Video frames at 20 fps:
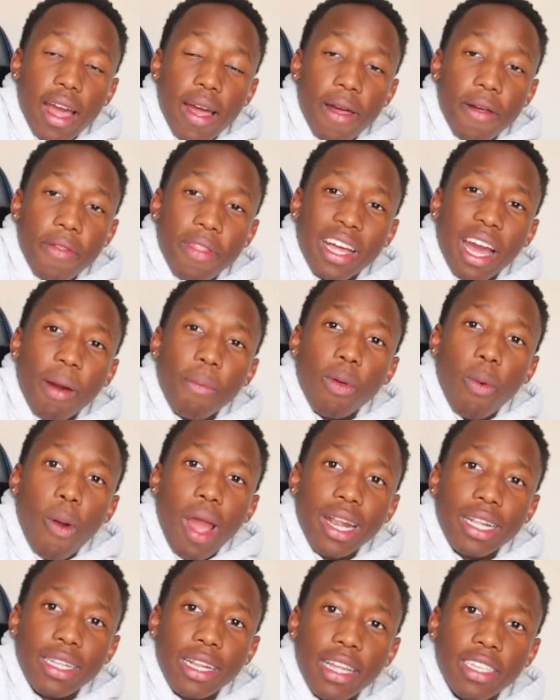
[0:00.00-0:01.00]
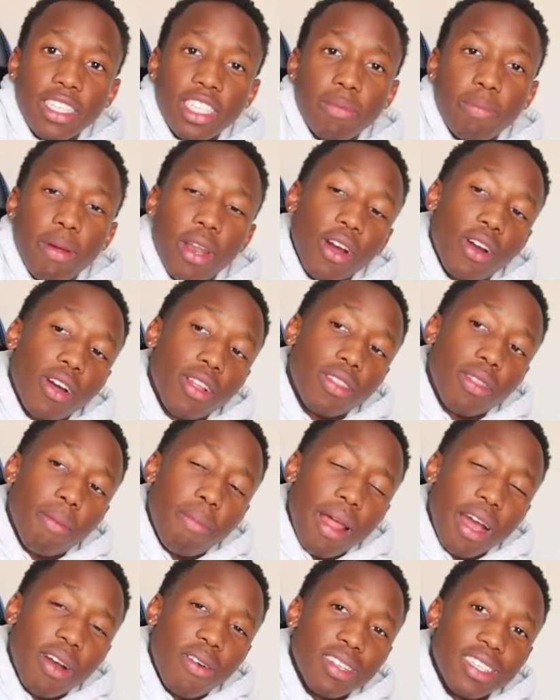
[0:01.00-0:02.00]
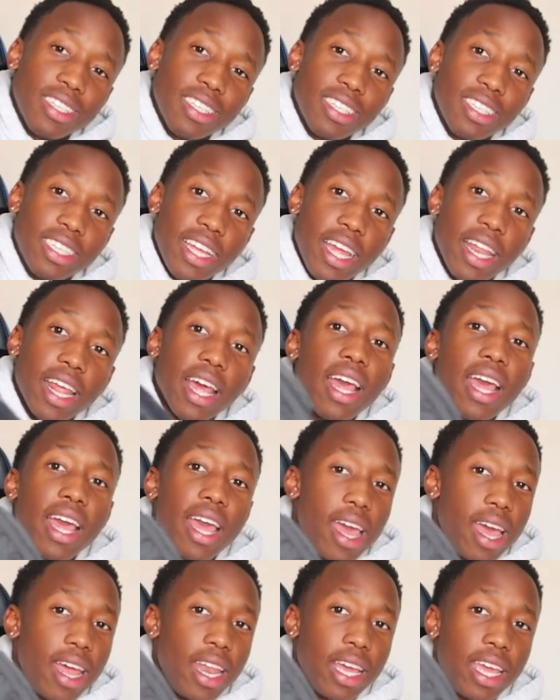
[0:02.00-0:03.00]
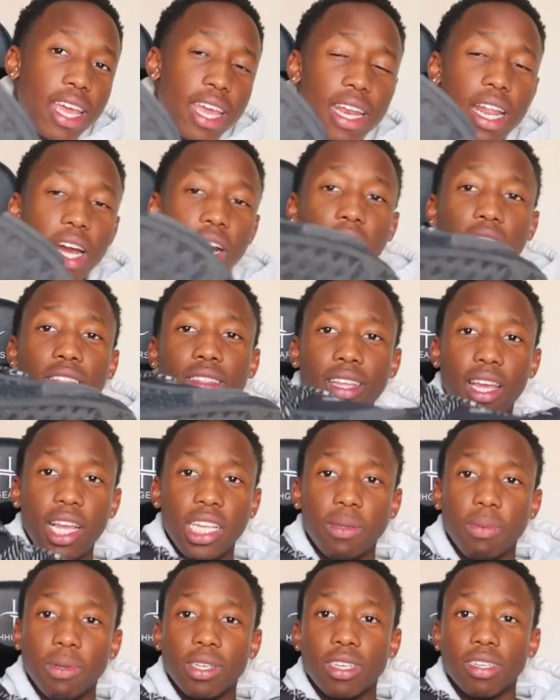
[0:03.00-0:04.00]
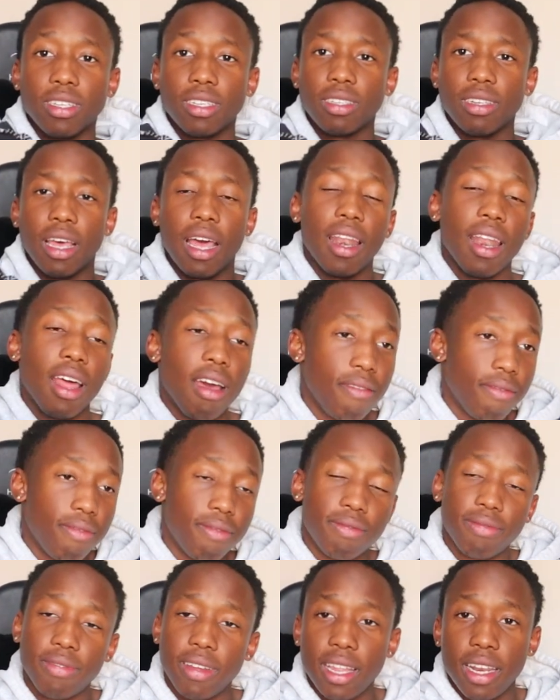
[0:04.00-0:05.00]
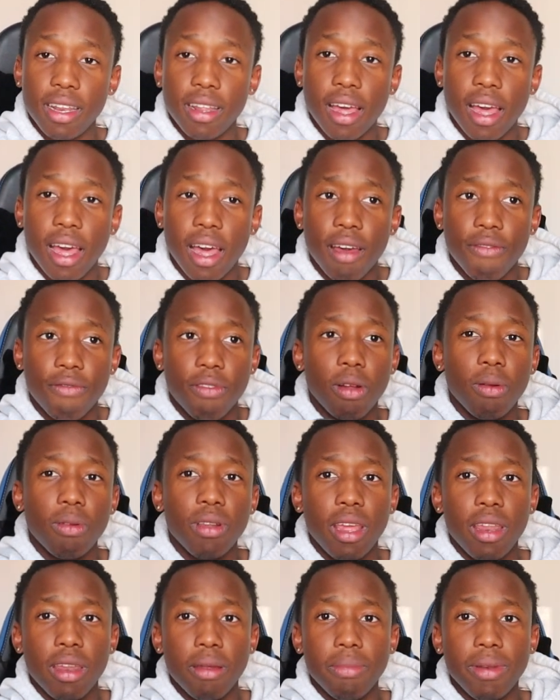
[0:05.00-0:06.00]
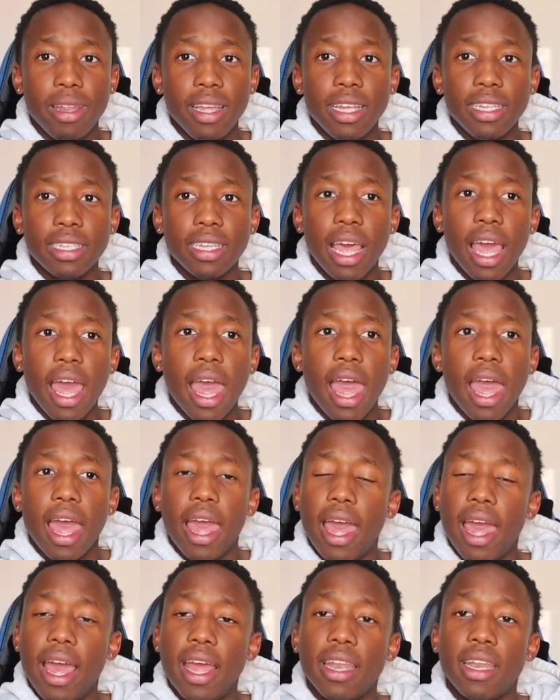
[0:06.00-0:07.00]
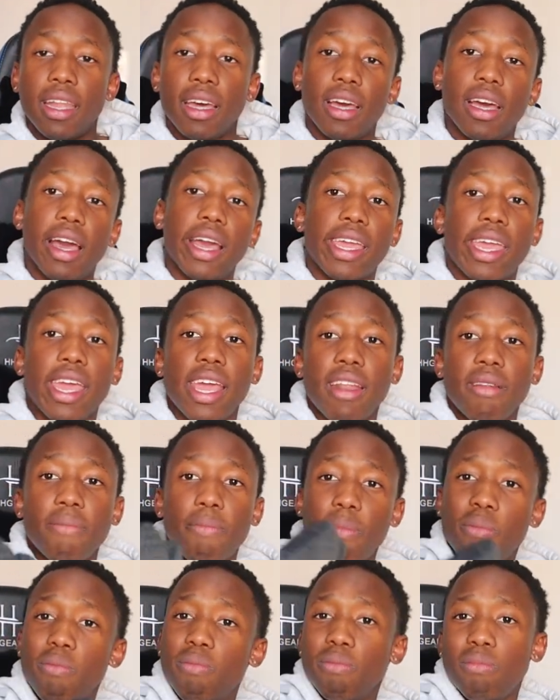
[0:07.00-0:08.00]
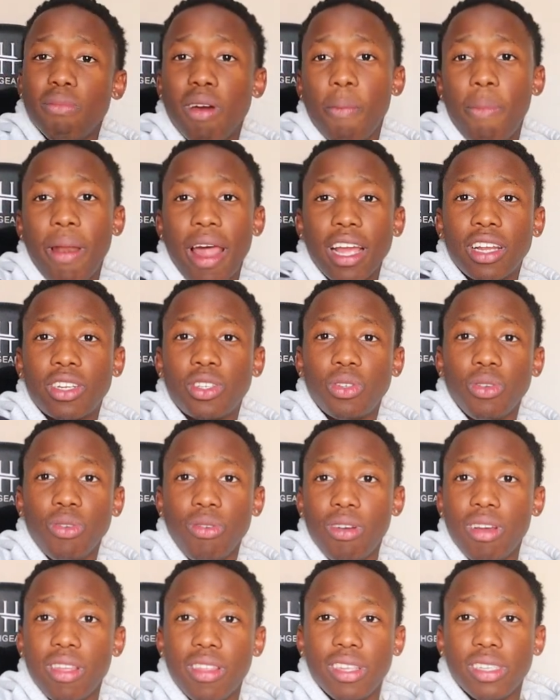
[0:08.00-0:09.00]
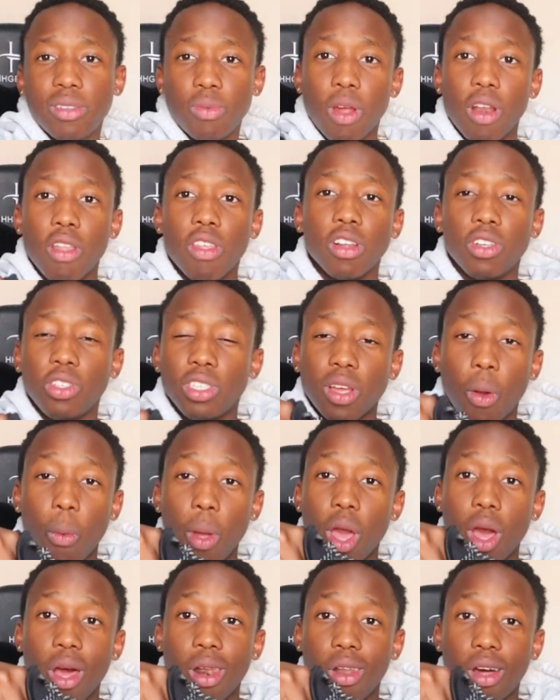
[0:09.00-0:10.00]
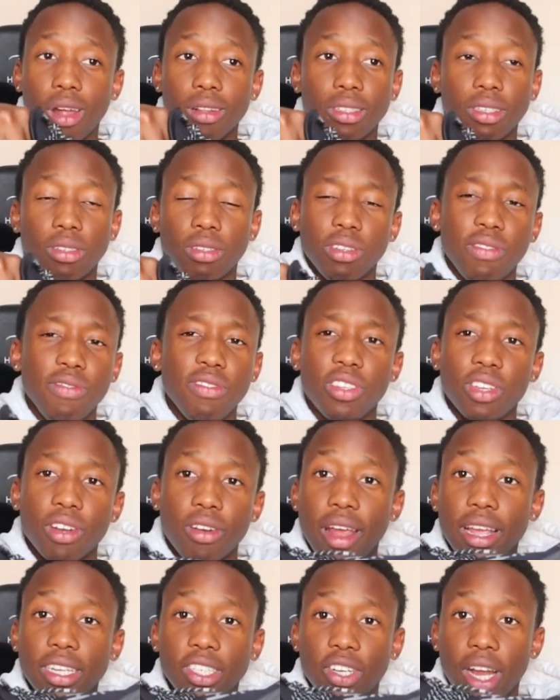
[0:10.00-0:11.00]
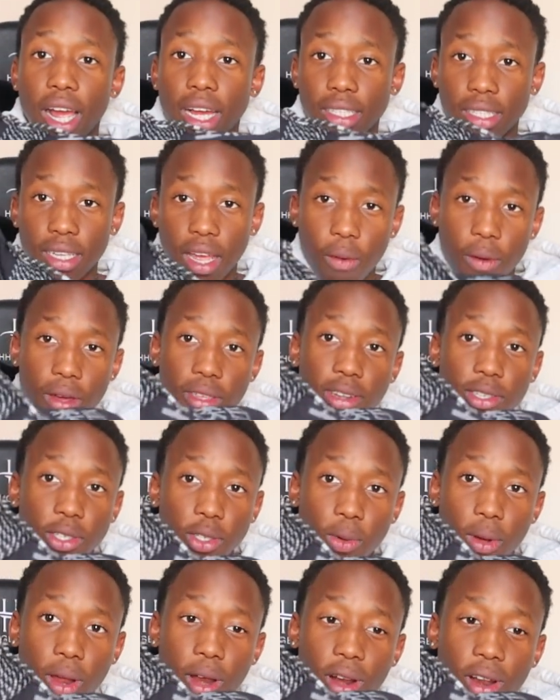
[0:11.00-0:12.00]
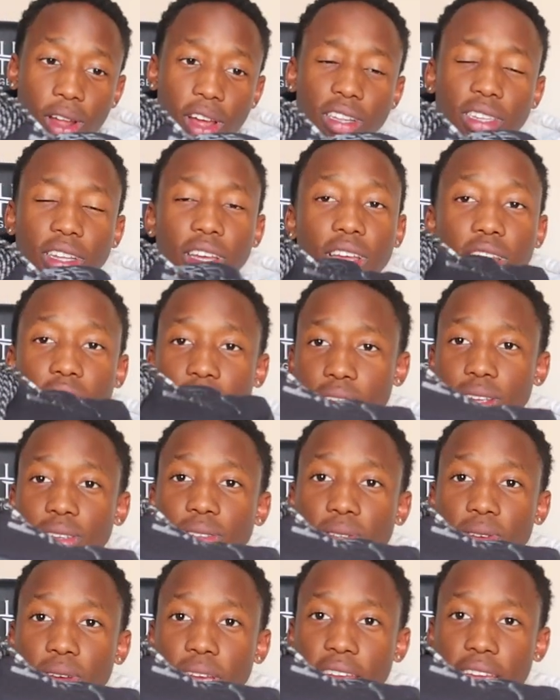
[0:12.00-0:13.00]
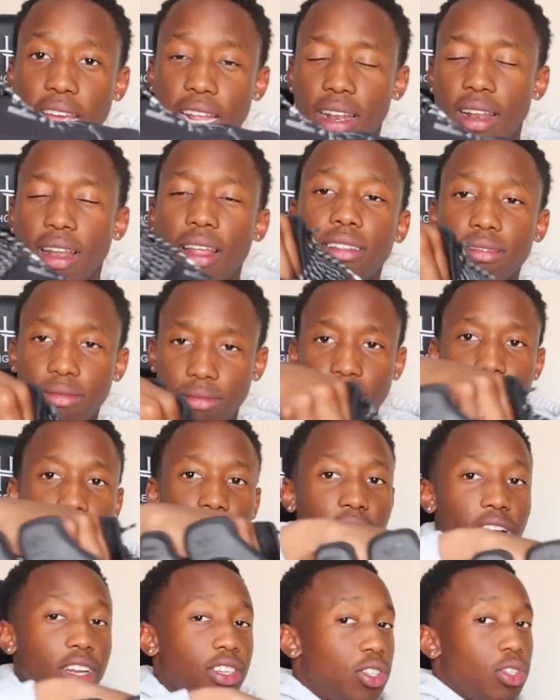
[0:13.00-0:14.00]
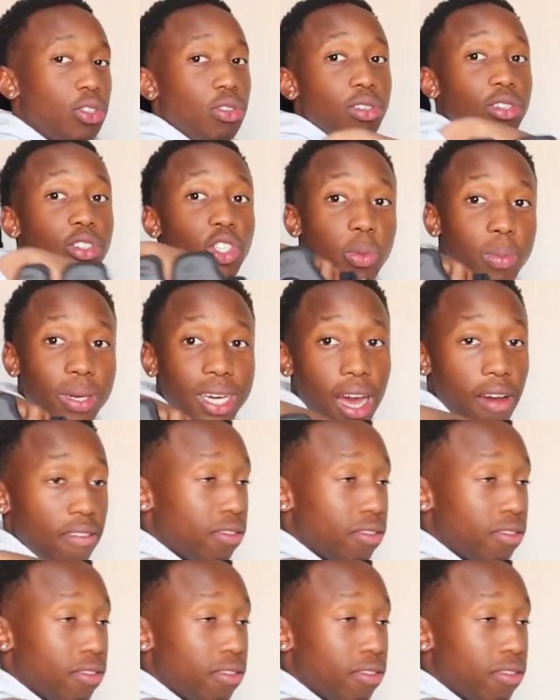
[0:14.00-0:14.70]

And they come with white laces, but I got the black ones instead. And again, I got these because I love Pharrell William NMDs. And again, a black shoe, this is one of the shoes I wear a lot, even to racetracks, I wear the shoe quite a lot. So again, great shoe, super